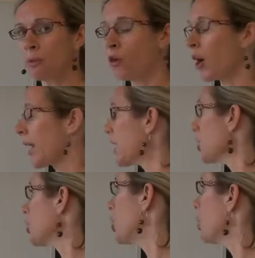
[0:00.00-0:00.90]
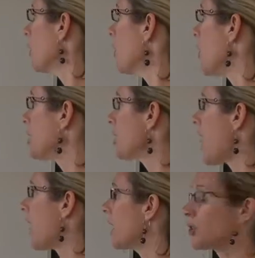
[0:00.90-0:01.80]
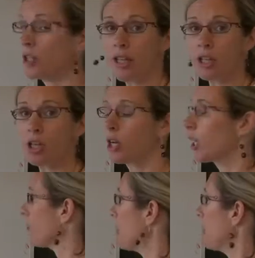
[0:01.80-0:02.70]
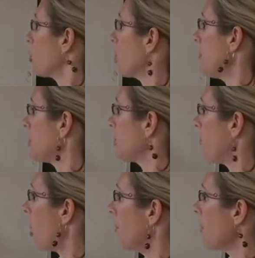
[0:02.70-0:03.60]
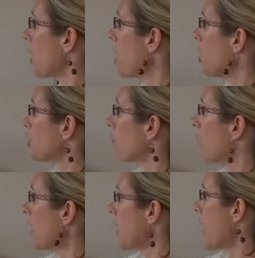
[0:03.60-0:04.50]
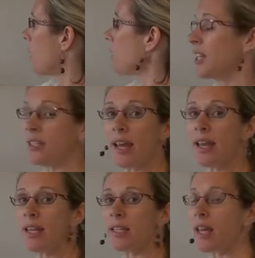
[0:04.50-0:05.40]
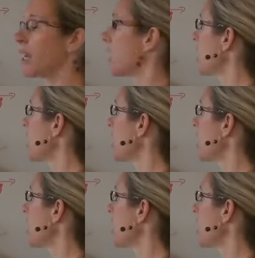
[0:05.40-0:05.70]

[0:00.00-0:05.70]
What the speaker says: Before I get into that, let's look a little bit more at Mr. Bob. So right now, let's say he's in